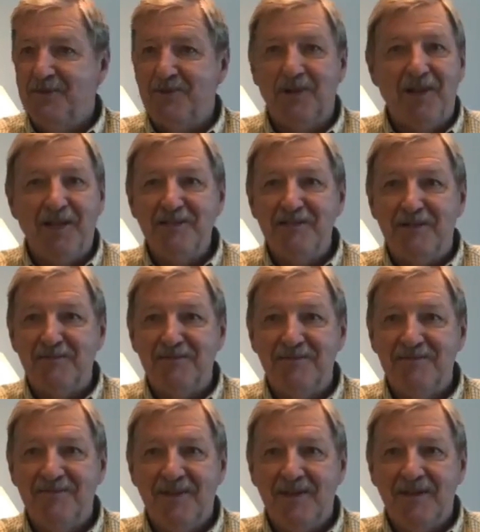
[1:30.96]
Turn the lights up.
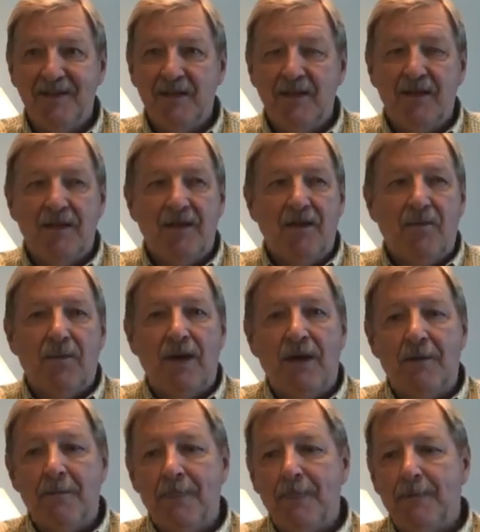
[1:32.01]

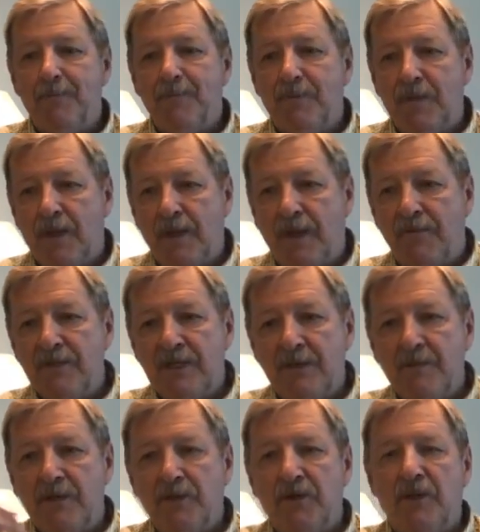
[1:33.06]
Well, every
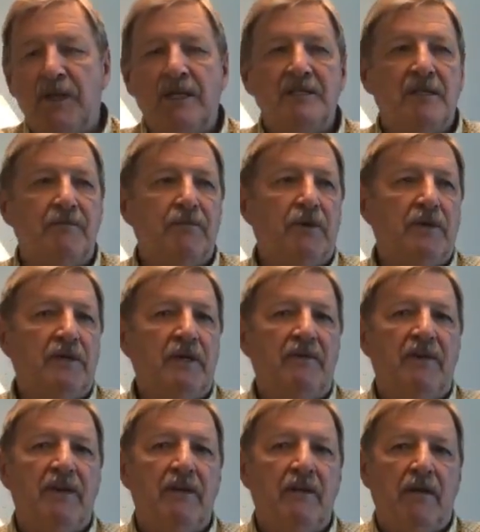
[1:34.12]
time they turned the lights up,
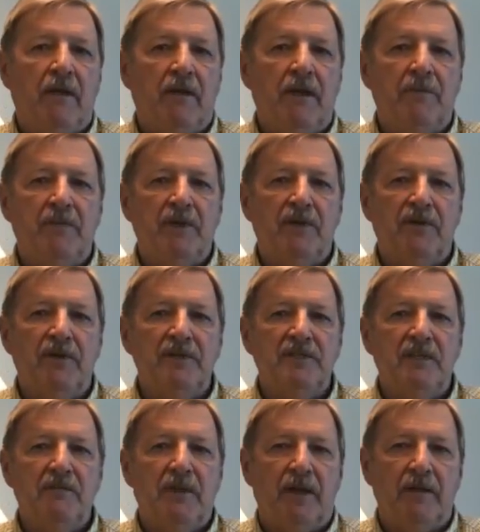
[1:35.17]
productivity kept
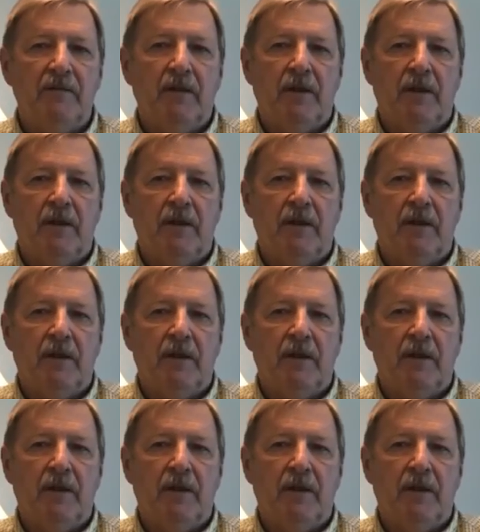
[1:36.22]
increasing, but